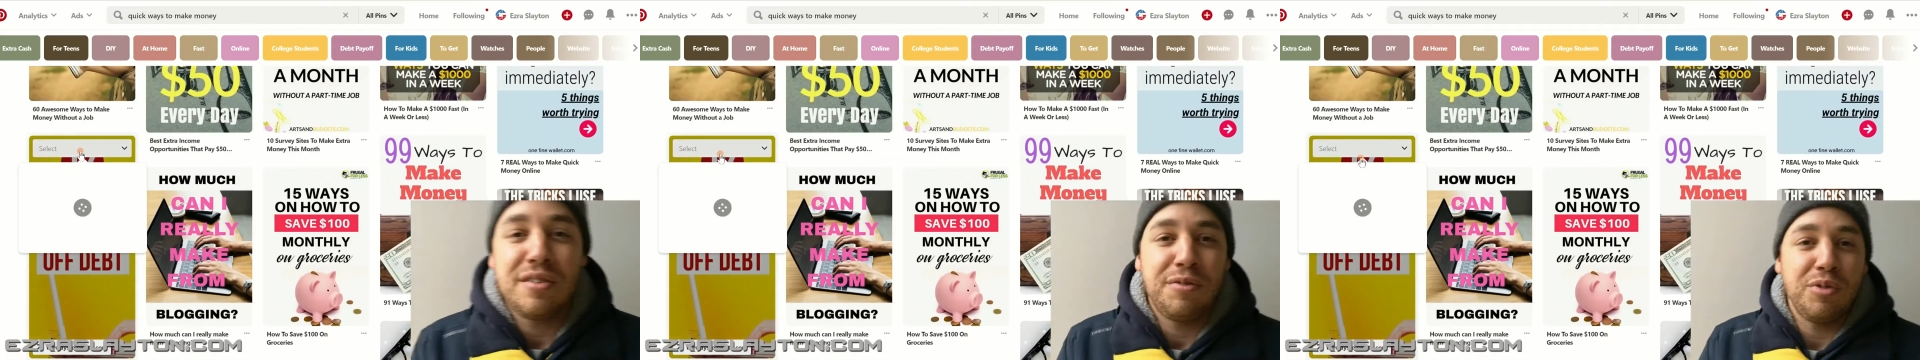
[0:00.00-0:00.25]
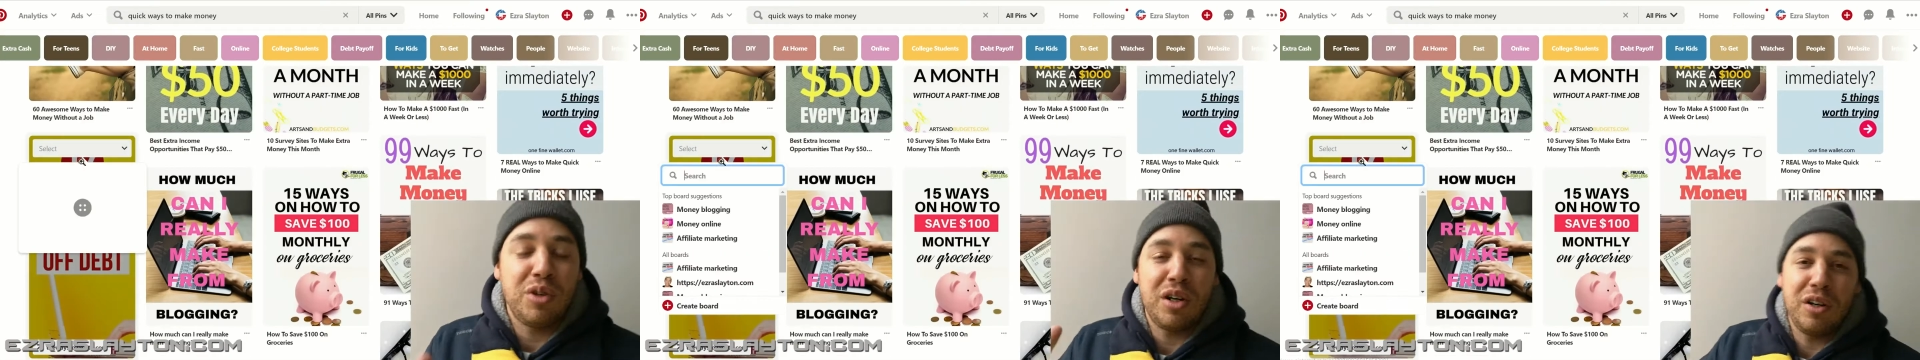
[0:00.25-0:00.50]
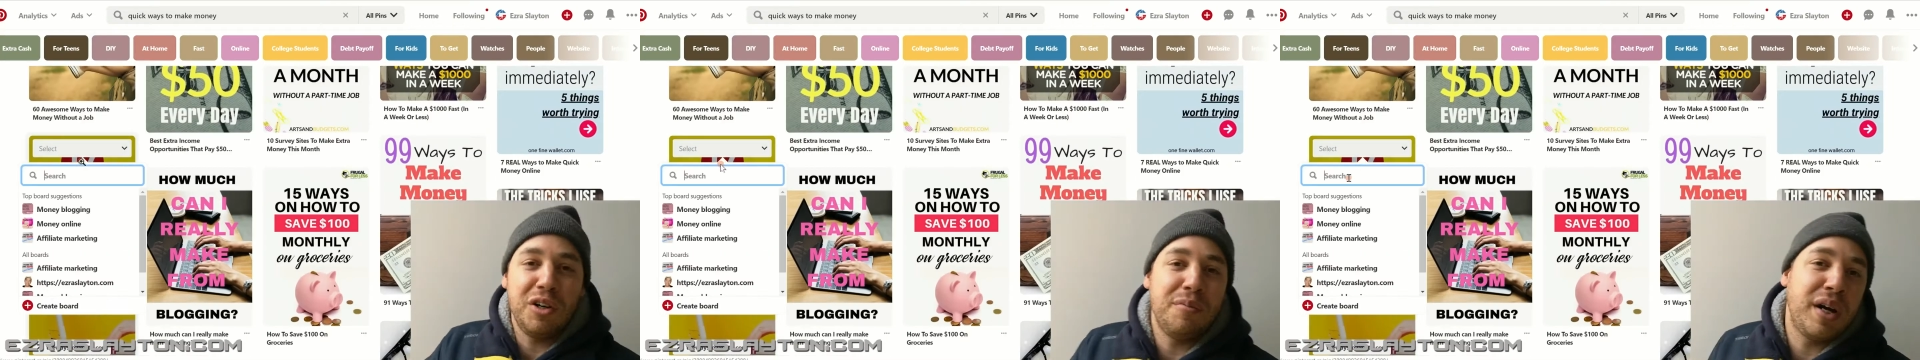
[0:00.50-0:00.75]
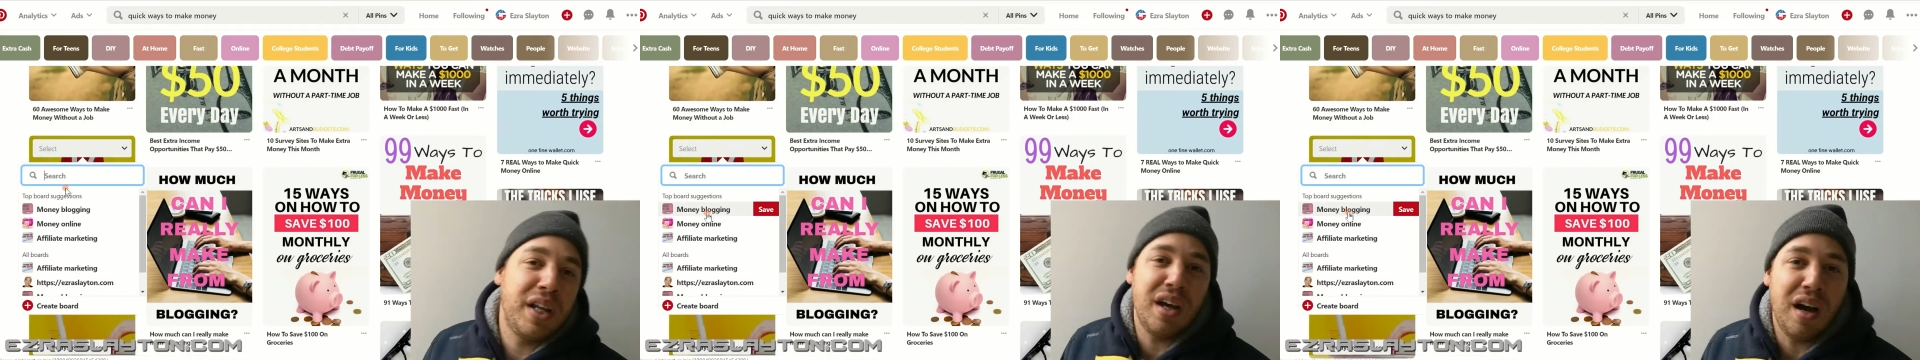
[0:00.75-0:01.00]
If you want to earn
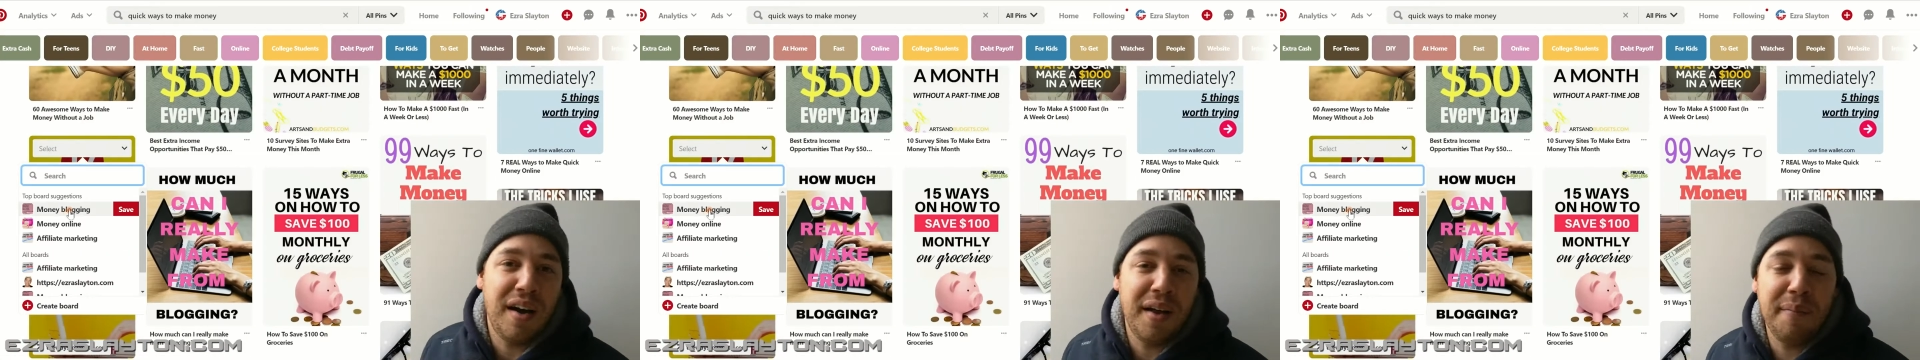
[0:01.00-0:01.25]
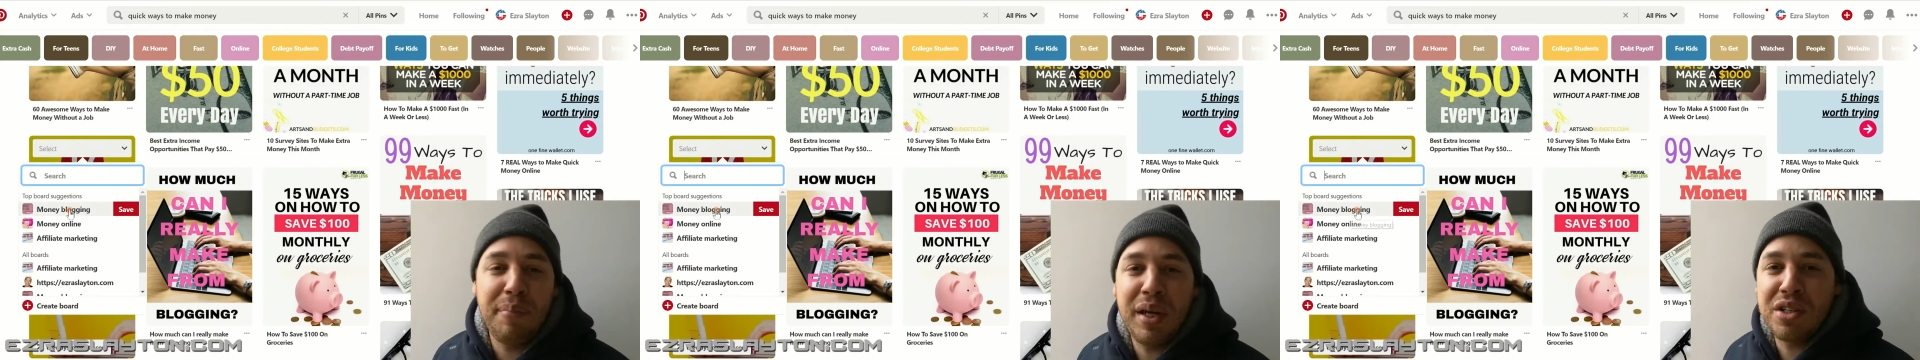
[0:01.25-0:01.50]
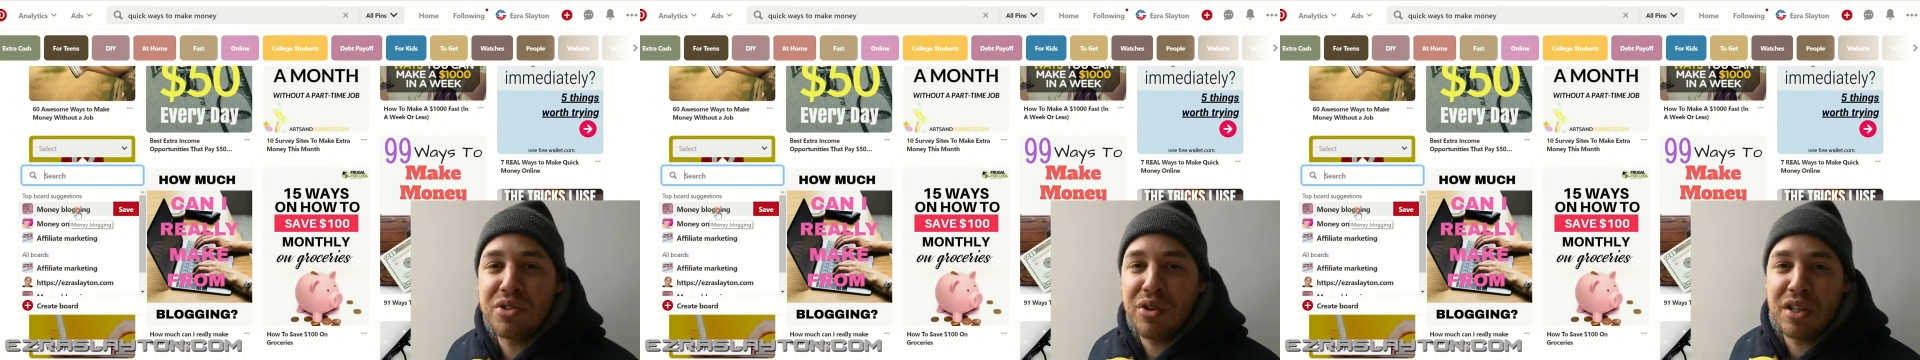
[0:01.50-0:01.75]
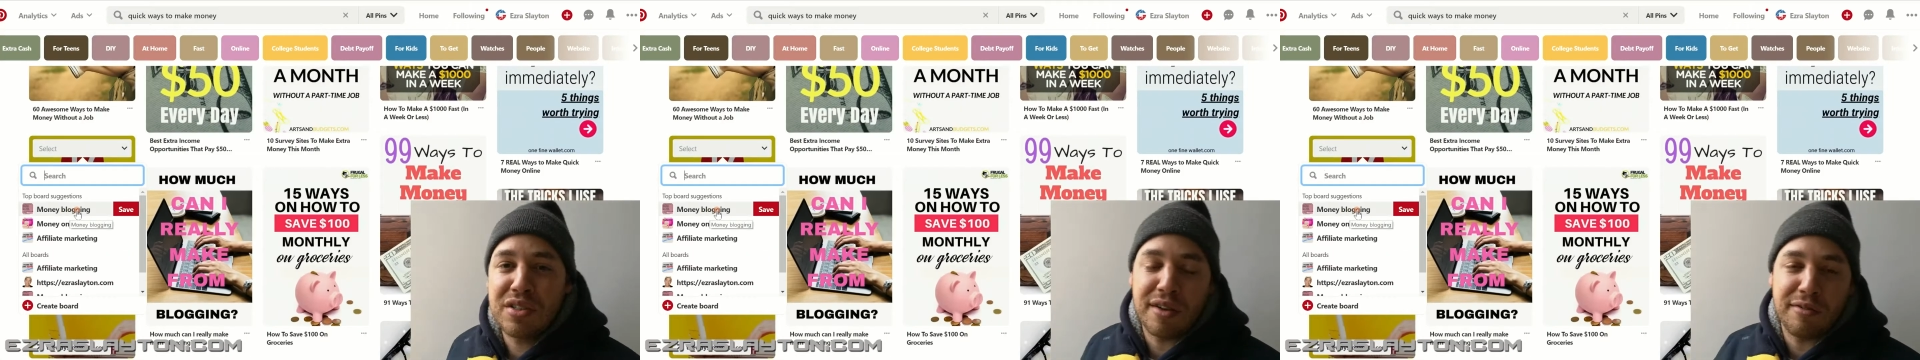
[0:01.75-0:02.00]
money on
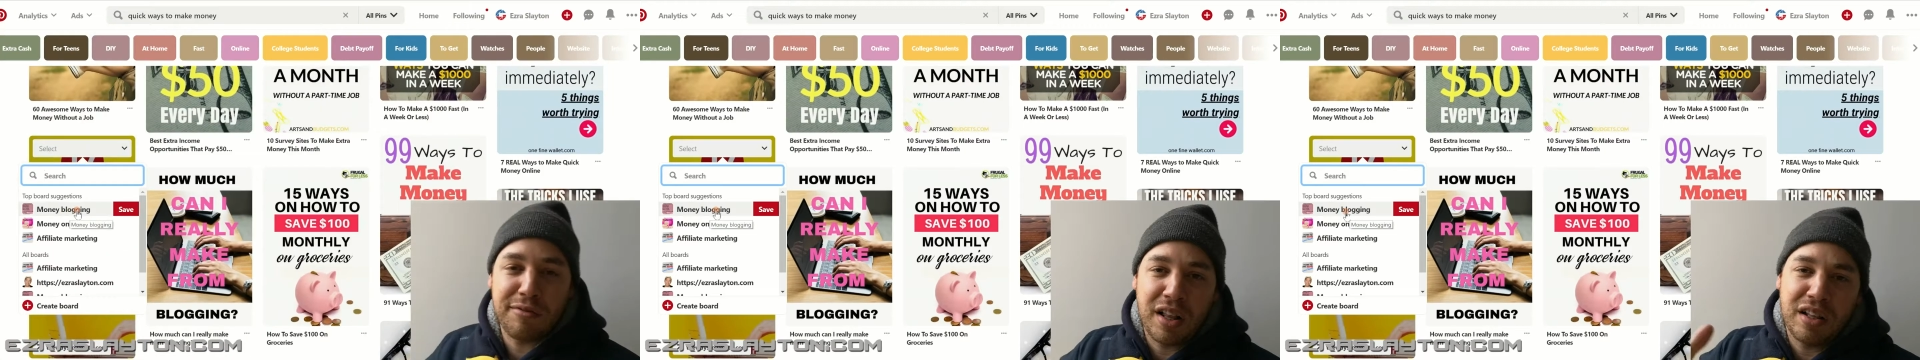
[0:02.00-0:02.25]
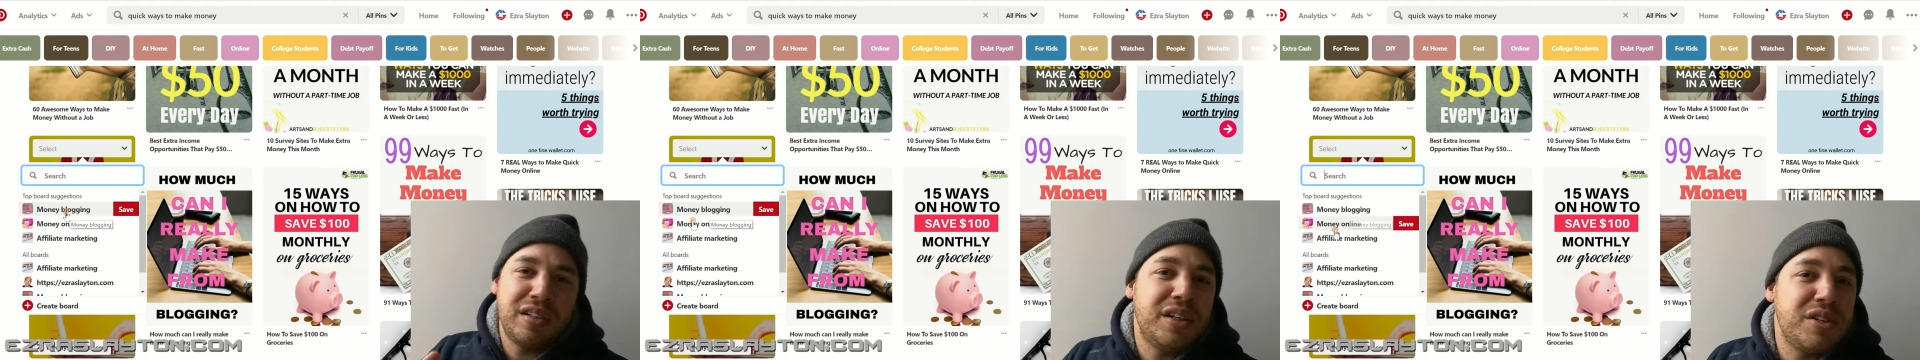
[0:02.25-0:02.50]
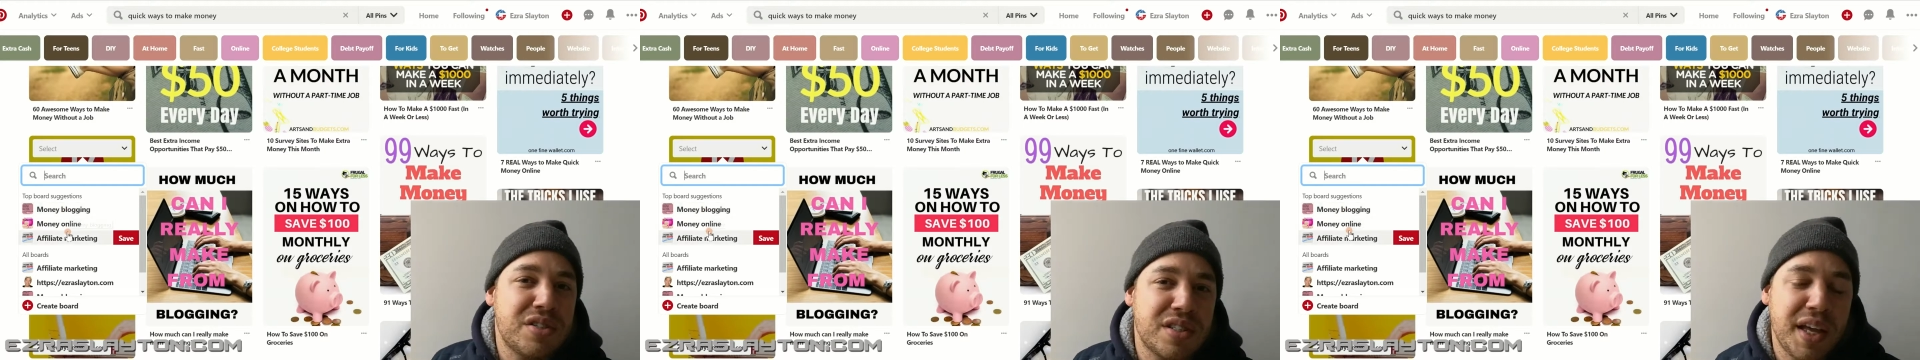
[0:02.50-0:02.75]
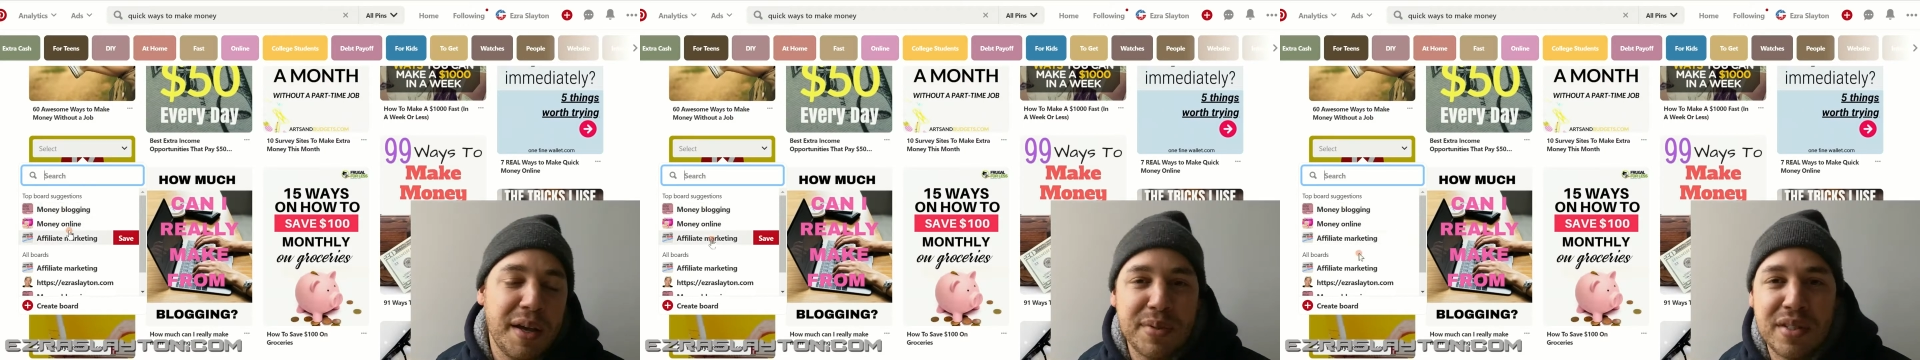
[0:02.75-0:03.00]
Pinterest, follow those
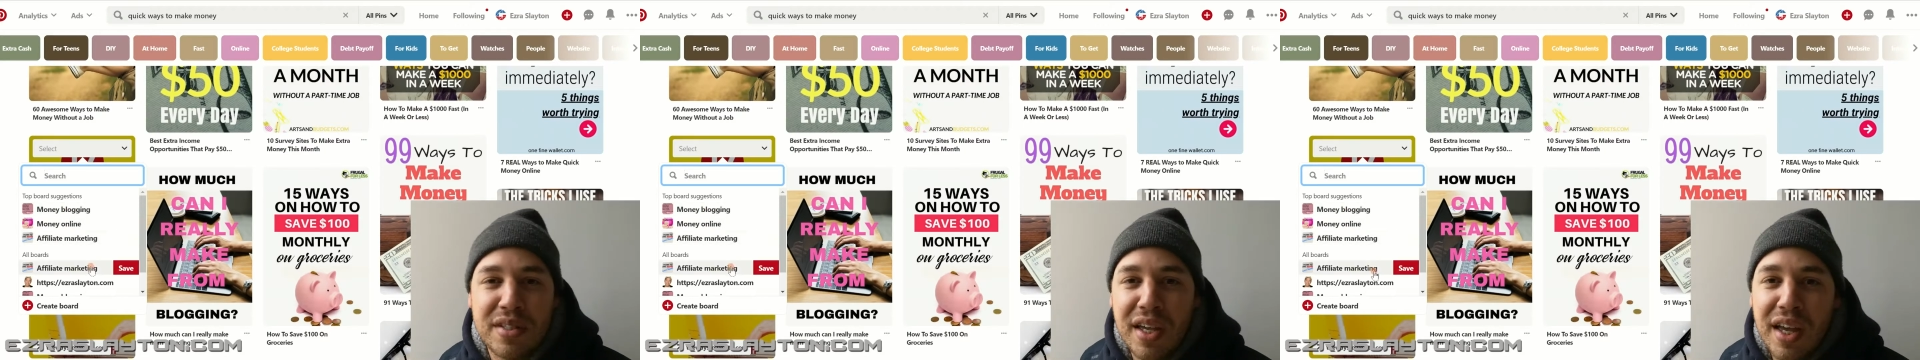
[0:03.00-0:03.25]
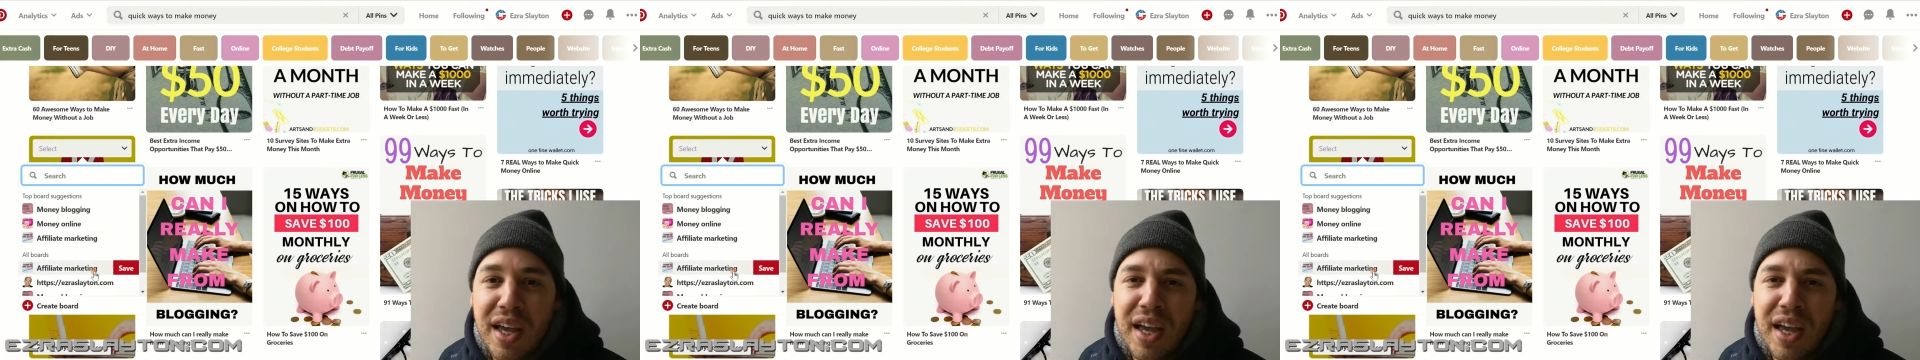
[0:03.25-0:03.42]
steps